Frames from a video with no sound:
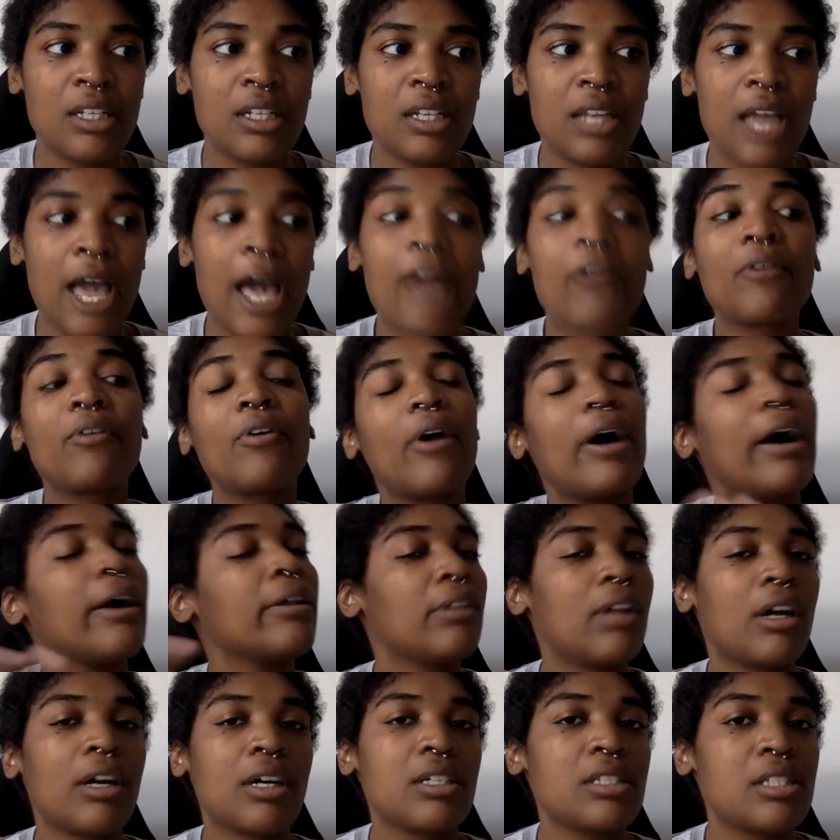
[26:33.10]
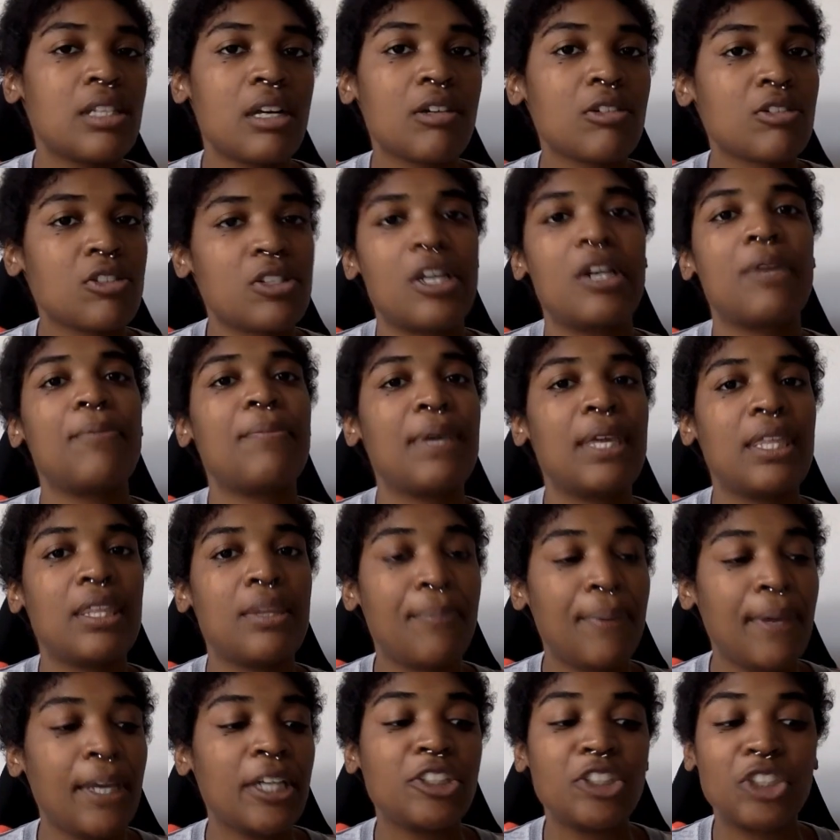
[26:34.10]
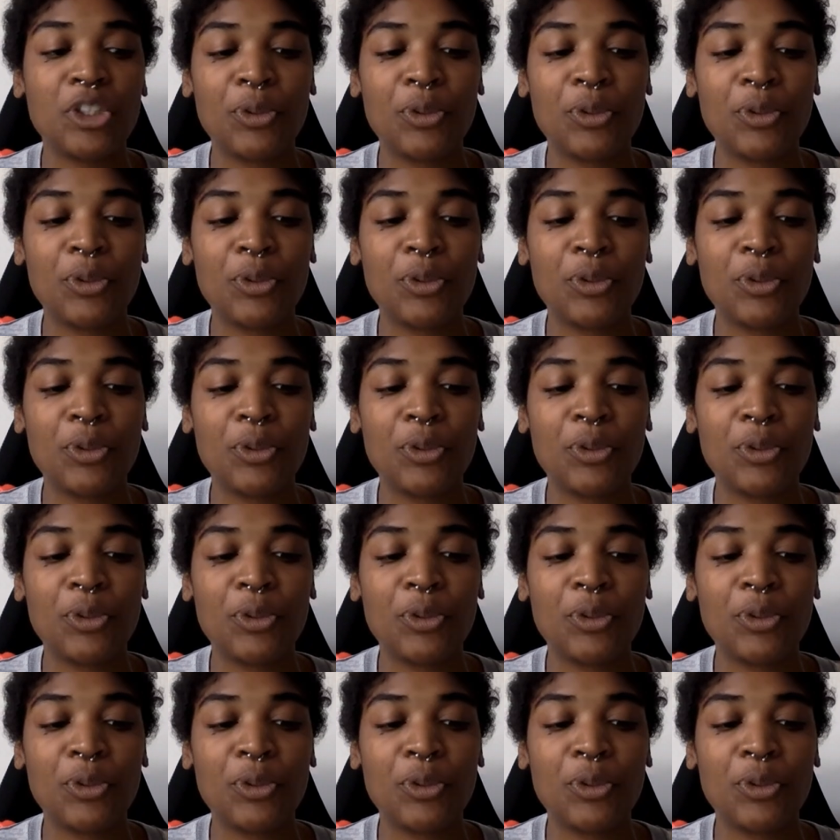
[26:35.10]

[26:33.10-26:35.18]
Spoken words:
I don't know how long his uncle's going to be in the picture,